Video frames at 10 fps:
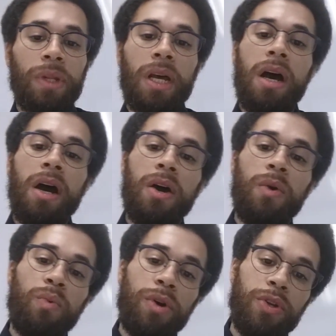
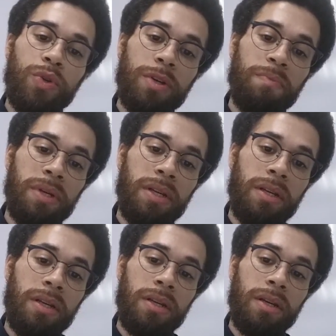where you could
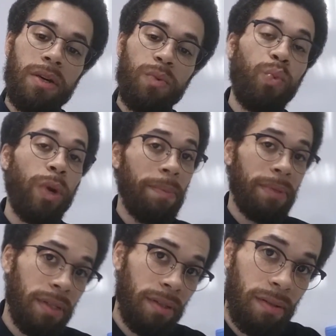be
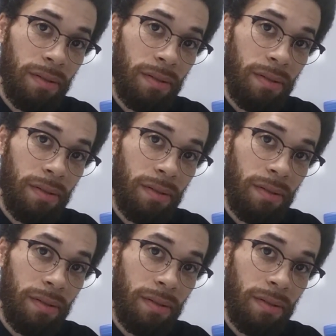whipped,